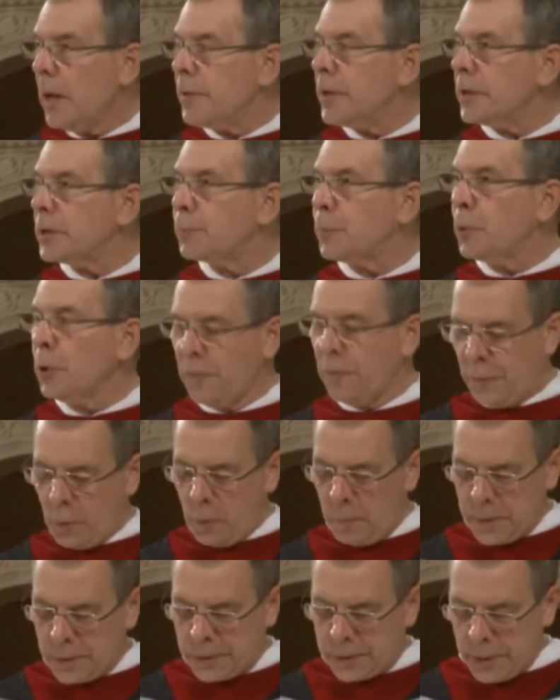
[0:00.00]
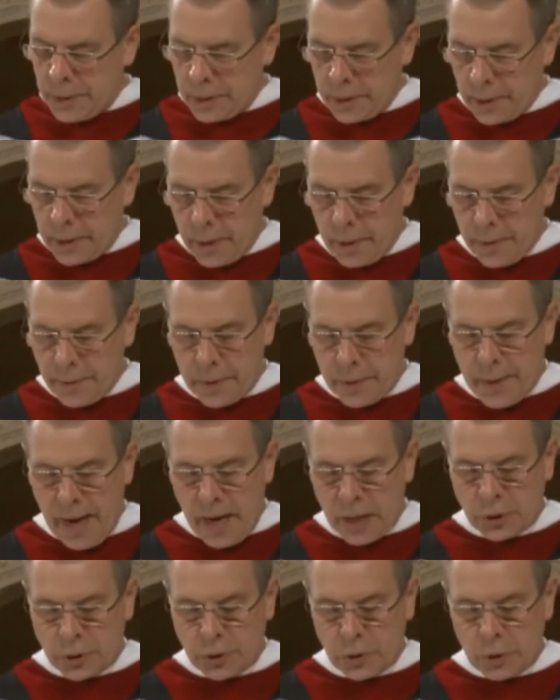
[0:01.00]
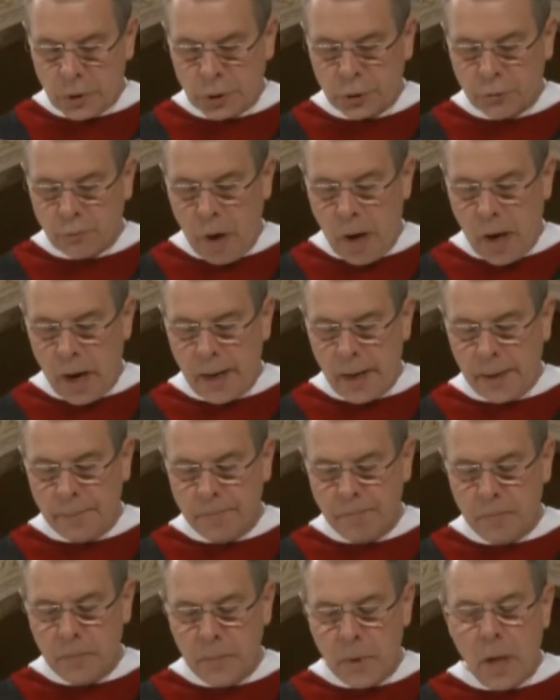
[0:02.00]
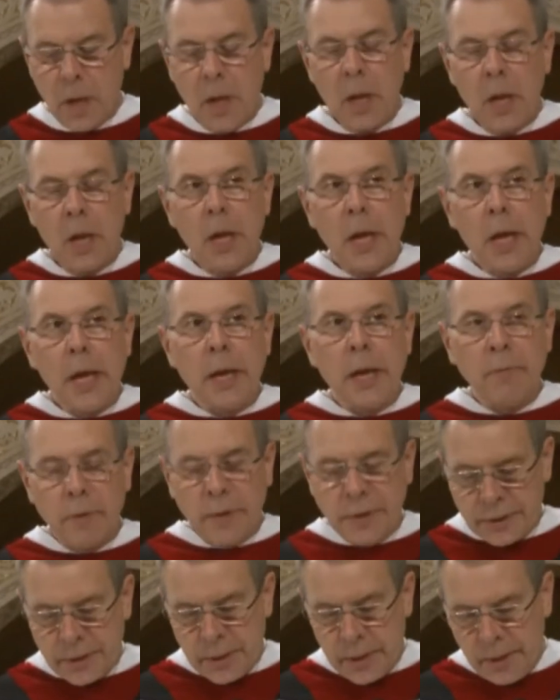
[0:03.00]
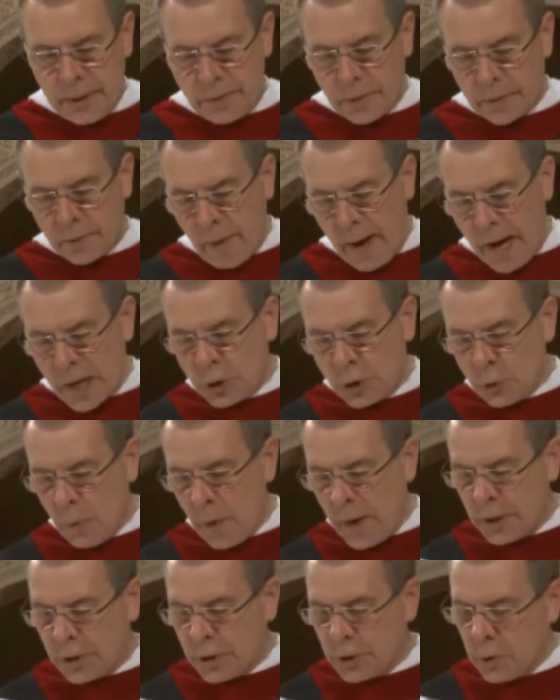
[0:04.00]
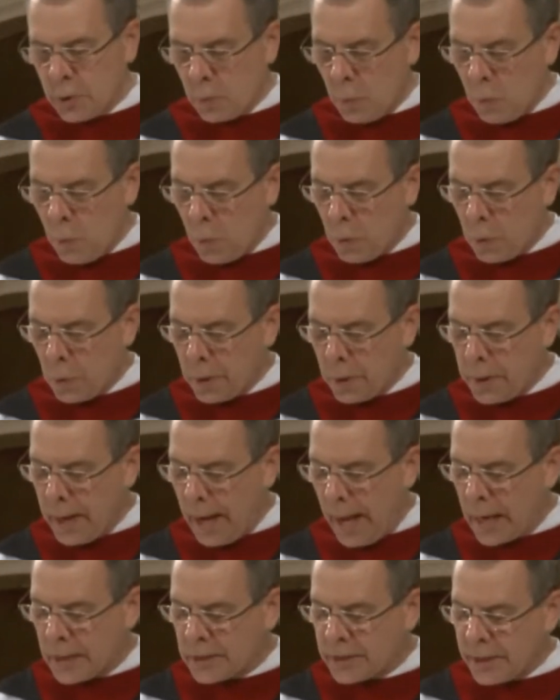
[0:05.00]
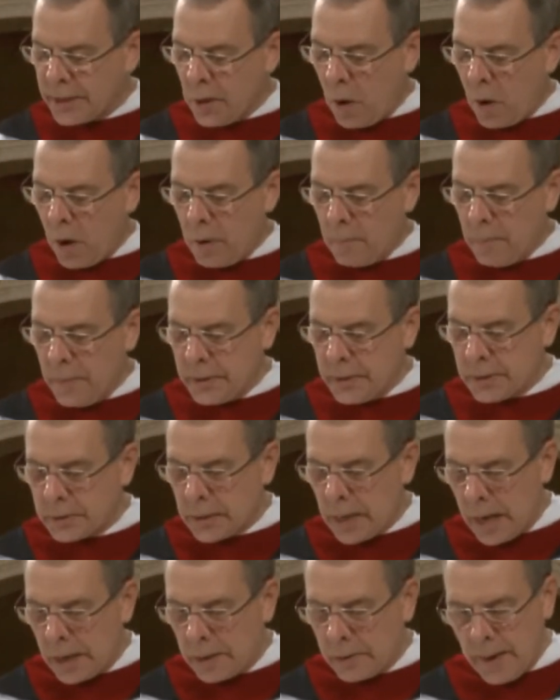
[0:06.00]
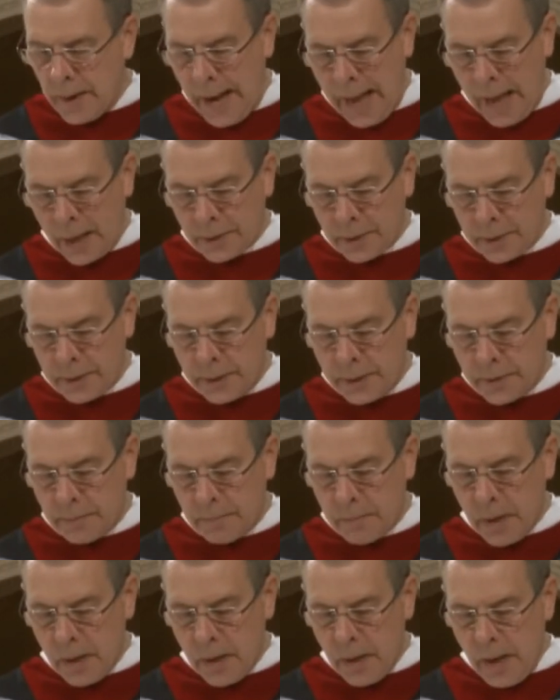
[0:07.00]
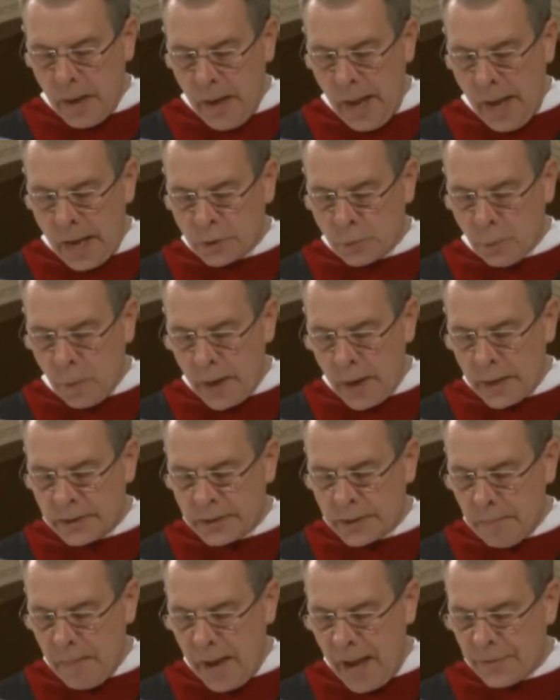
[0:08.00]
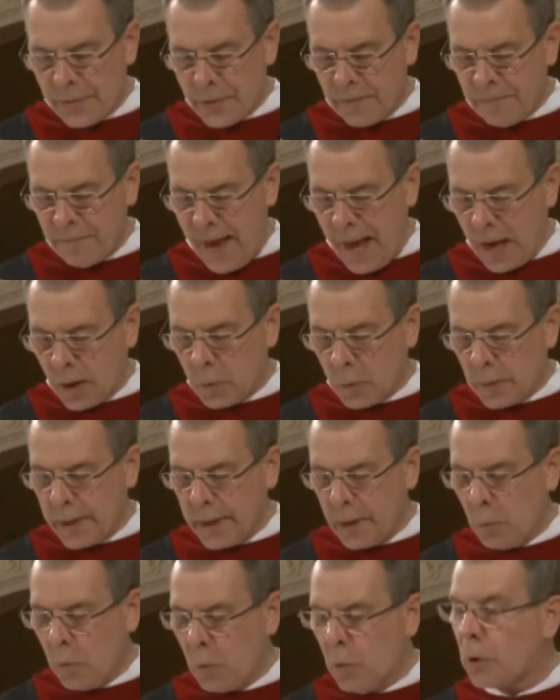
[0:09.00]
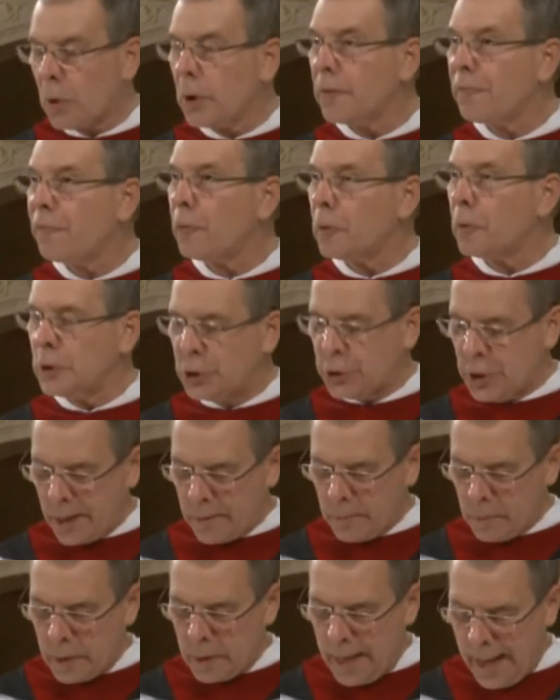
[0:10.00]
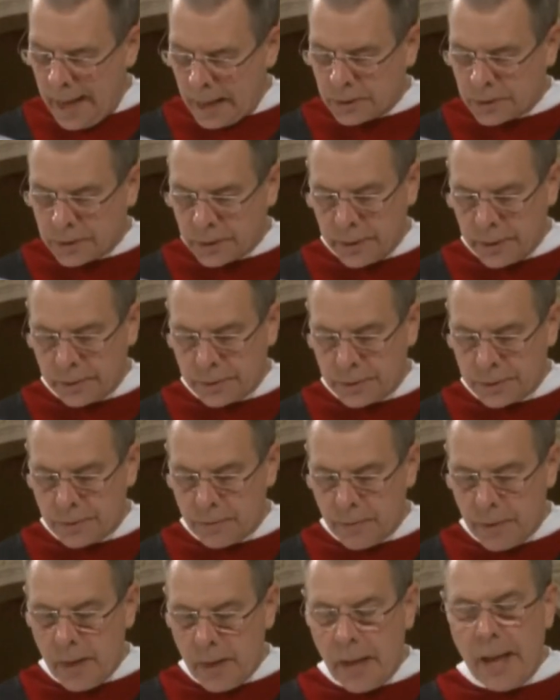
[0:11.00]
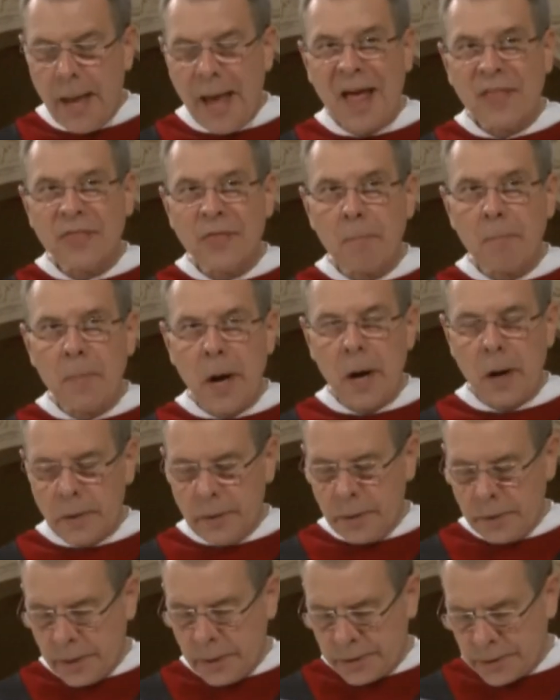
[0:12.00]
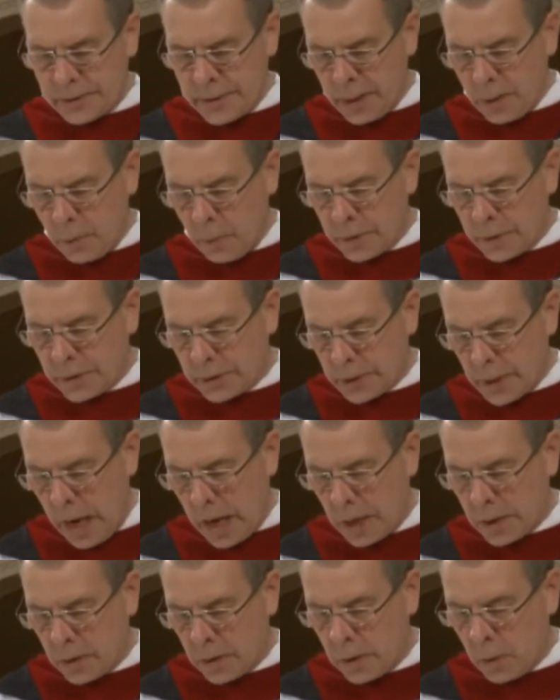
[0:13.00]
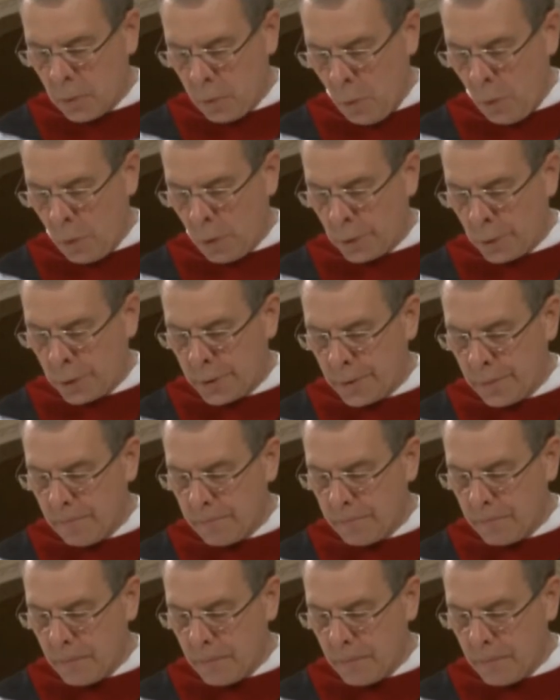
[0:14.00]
this beautiful Basilica of the National Shrine, he received the graduation award as the Army Scholar Athlete, as well as the Matha Faculty Award for General Excellence and the Maryland Distinguished Scholar Award.